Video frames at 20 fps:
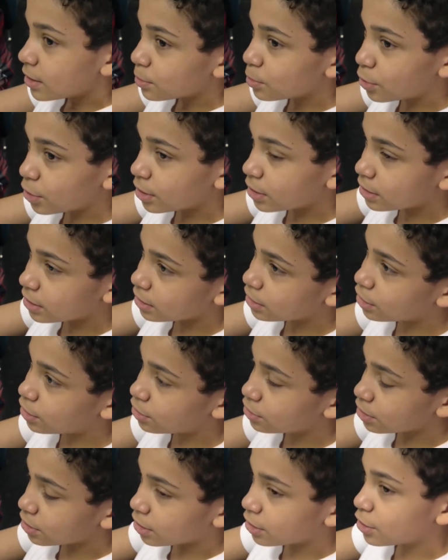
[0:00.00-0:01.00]
But the
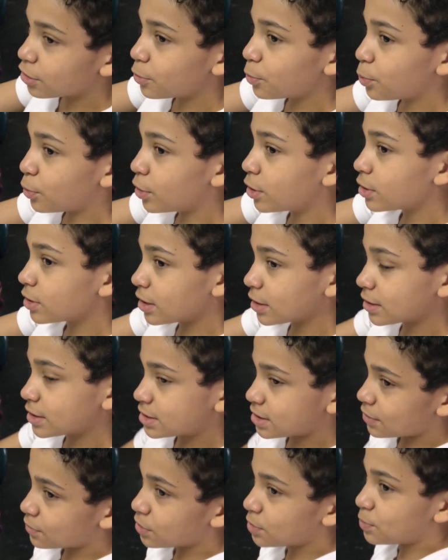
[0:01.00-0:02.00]
only good part, like the
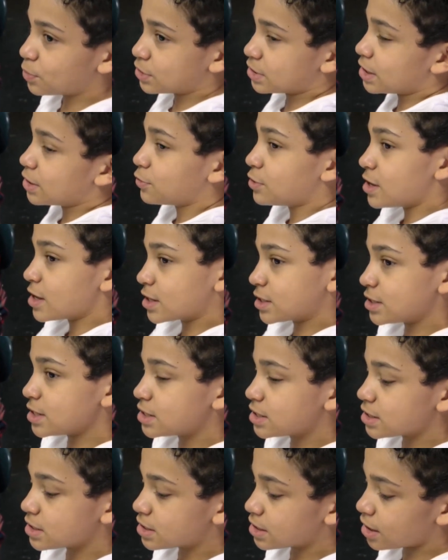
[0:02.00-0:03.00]
70%, like
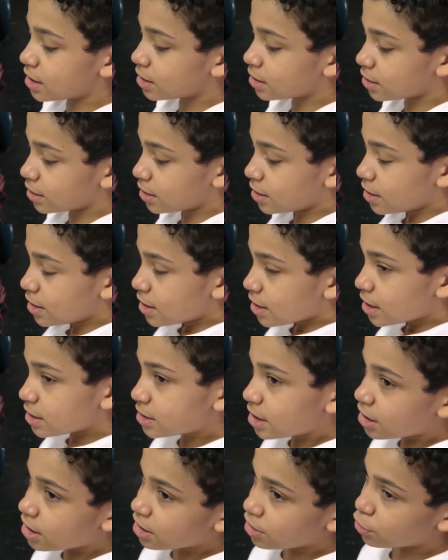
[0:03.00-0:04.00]
CC said, mm -hmm. is
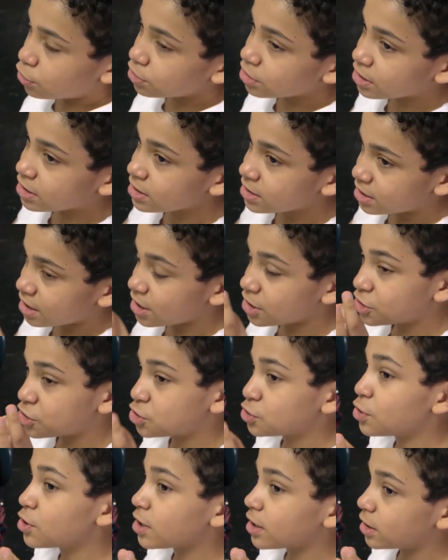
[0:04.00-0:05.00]
that it only contains
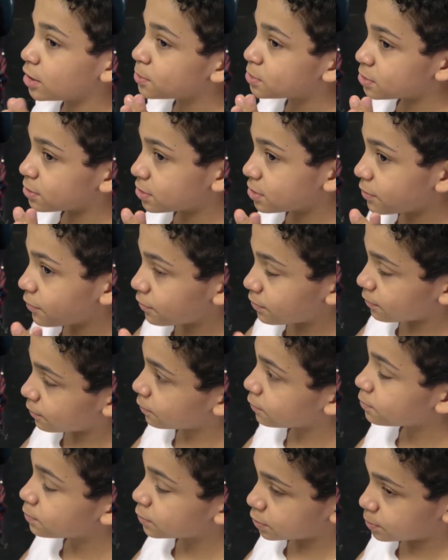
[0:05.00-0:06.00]
short clips from the
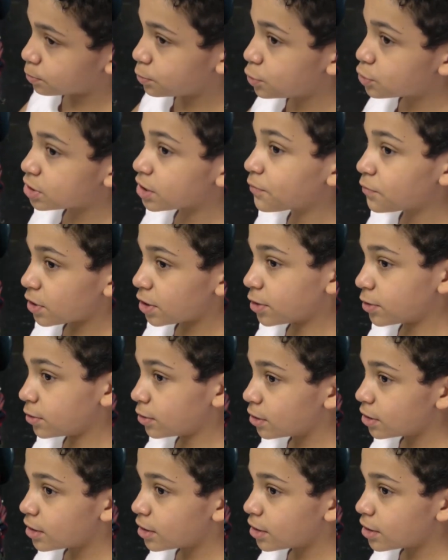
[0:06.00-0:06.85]
music video.